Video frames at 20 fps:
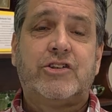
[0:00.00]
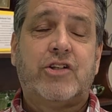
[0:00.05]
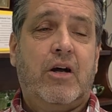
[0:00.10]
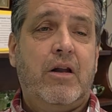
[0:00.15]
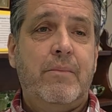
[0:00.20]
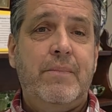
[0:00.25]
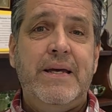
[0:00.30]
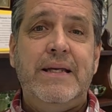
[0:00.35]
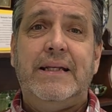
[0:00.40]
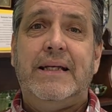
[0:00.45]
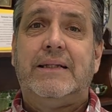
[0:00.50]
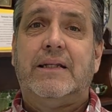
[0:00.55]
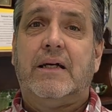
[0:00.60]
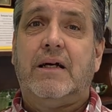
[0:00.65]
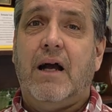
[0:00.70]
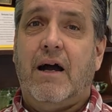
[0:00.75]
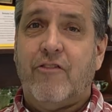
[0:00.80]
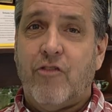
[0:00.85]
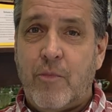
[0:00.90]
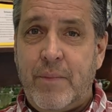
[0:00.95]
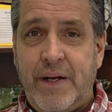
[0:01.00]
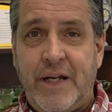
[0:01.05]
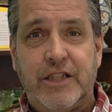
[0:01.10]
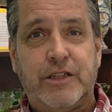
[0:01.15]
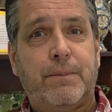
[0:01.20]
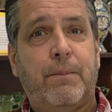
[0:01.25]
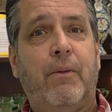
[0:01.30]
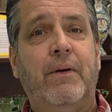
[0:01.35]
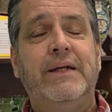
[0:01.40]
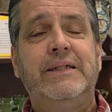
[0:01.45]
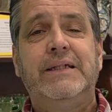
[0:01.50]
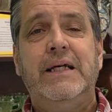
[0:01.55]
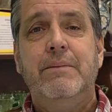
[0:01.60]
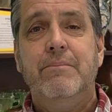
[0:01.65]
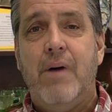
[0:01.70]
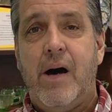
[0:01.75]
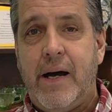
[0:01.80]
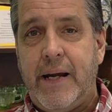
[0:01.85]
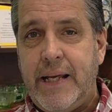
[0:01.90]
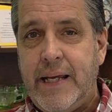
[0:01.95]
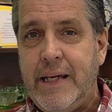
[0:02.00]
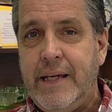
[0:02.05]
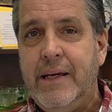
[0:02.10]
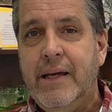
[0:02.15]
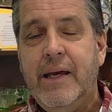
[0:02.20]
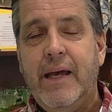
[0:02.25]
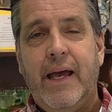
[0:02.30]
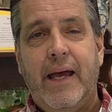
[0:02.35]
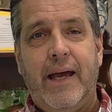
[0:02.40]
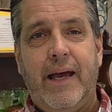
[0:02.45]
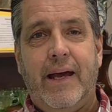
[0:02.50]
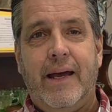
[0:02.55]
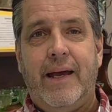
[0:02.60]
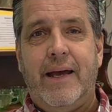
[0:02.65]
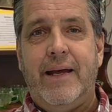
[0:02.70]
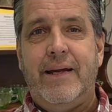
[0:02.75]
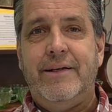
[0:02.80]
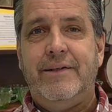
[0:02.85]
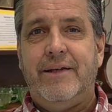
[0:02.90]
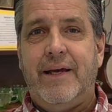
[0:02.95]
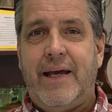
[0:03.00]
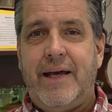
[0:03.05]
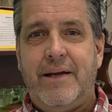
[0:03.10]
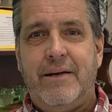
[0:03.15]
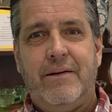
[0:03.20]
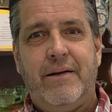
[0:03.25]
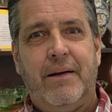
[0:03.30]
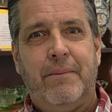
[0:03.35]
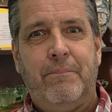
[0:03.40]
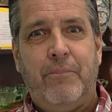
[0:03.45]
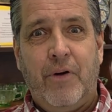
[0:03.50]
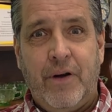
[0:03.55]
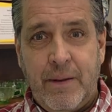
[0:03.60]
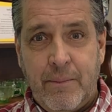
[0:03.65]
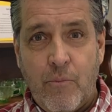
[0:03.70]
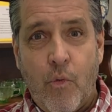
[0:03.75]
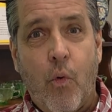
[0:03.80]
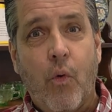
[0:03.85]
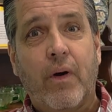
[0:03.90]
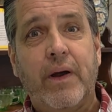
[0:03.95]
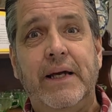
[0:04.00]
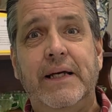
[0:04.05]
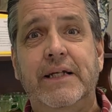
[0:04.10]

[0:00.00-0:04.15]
It's going to be that the government is printing money and putting more